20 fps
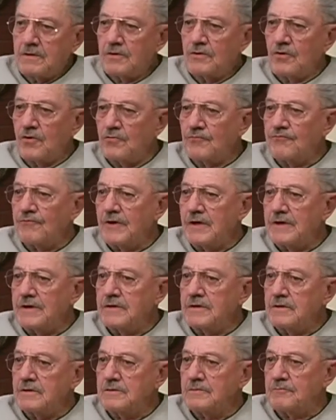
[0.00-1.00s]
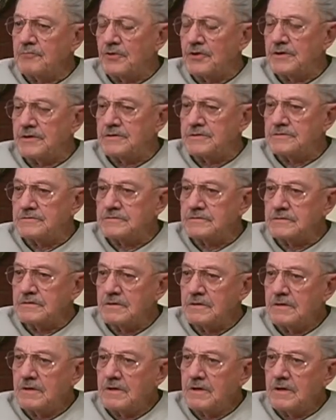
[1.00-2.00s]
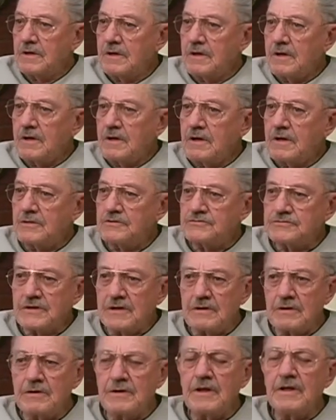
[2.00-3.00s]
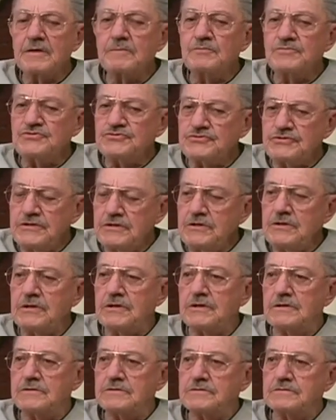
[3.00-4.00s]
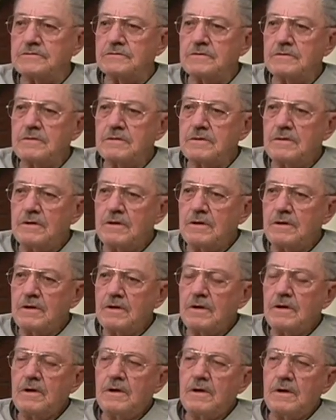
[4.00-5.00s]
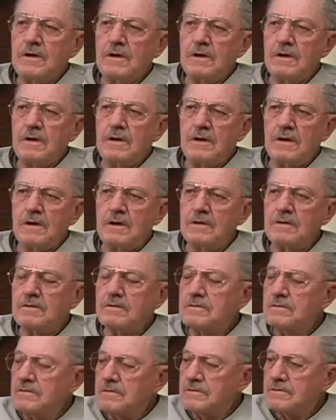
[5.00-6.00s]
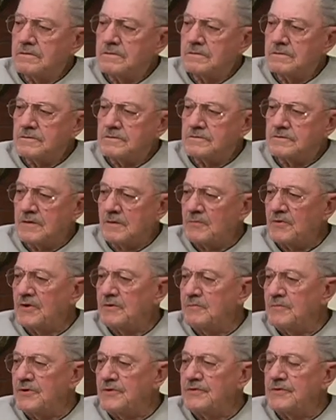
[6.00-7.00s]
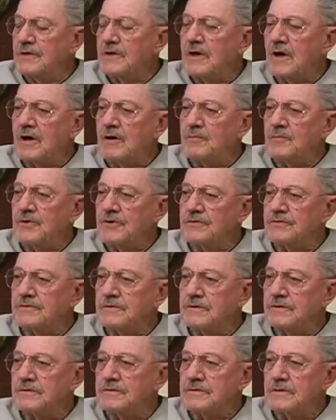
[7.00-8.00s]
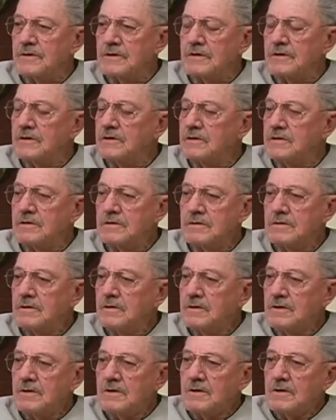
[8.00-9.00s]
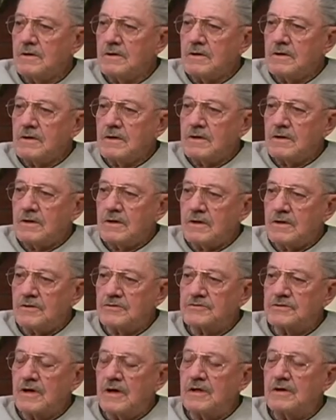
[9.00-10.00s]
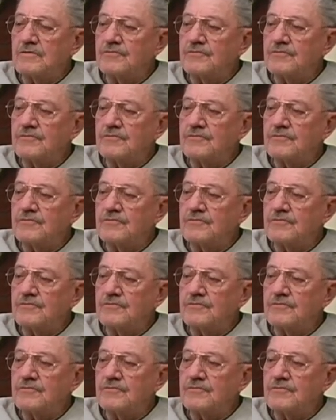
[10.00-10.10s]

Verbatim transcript: low-flying airplanes and sounded like machine guns. And somebody made the comment that it's kind